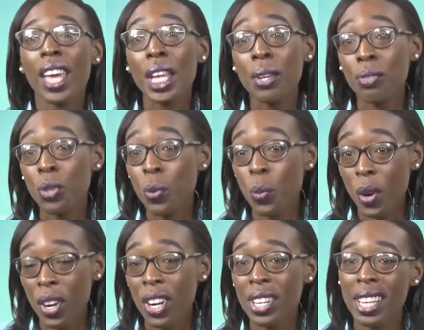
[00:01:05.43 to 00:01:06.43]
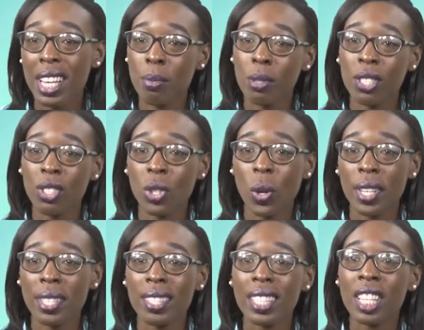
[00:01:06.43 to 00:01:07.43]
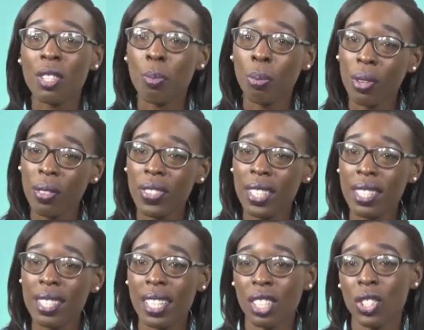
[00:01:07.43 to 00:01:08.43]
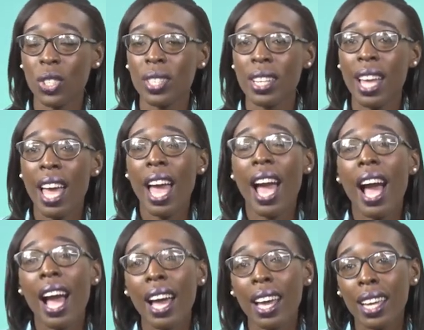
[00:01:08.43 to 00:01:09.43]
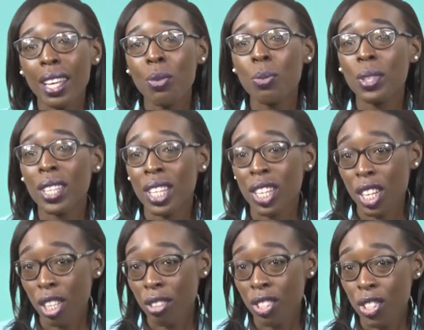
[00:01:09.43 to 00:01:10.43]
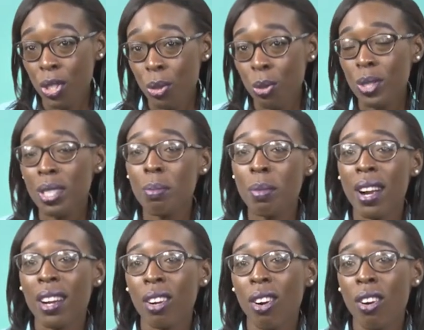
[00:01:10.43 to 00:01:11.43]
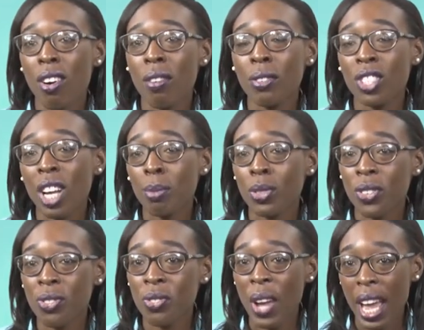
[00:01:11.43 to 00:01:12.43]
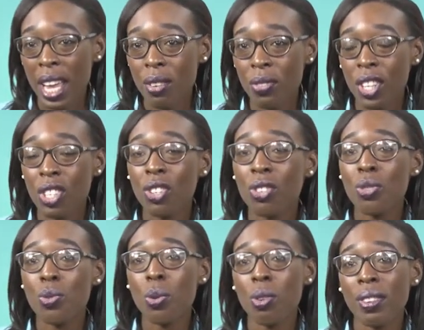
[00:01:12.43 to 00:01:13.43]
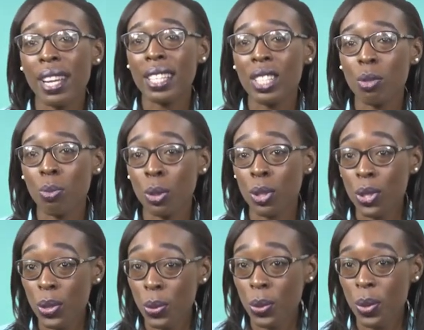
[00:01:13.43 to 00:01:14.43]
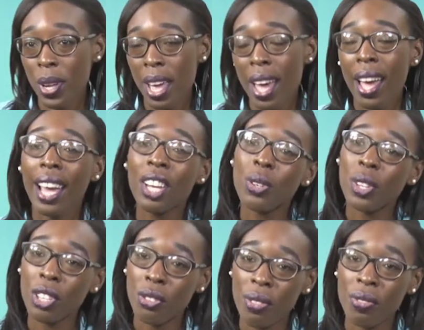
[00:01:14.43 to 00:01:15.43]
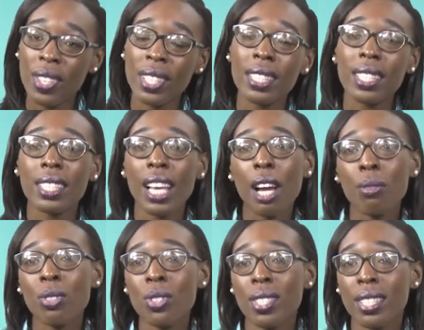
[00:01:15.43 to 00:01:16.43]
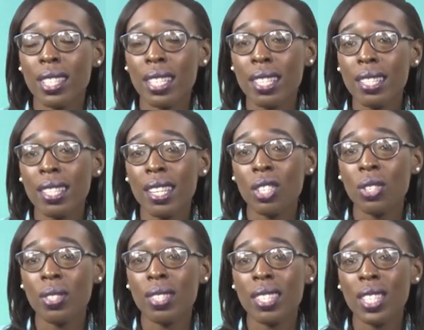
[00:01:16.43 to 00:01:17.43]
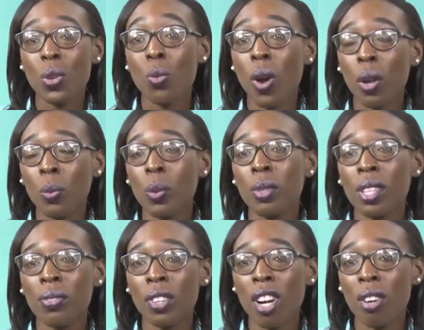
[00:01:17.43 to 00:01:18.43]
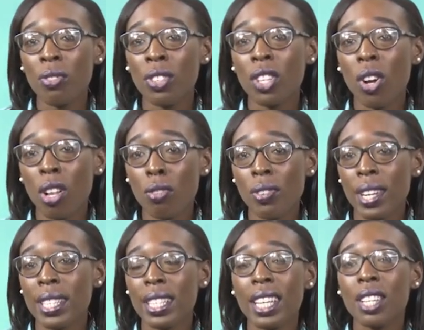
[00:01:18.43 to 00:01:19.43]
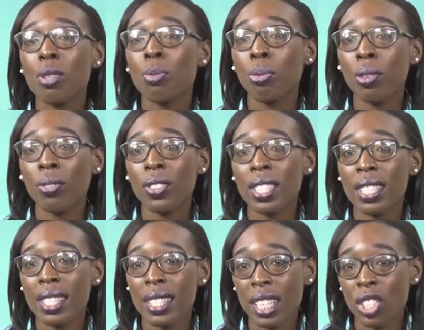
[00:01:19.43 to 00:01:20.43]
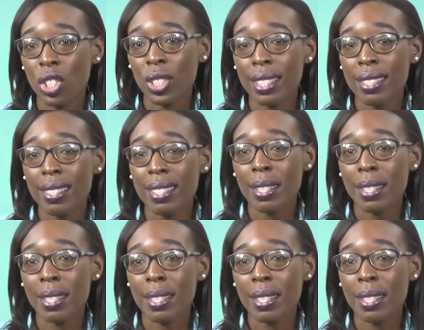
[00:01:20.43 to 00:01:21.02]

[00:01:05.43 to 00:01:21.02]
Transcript: If you were unable to join us in the previous session, I would encourage you to mark off chapter 5 in your New Horizon book 2, and you can revisit it after today's session to see what we would have covered already in the previous sessions.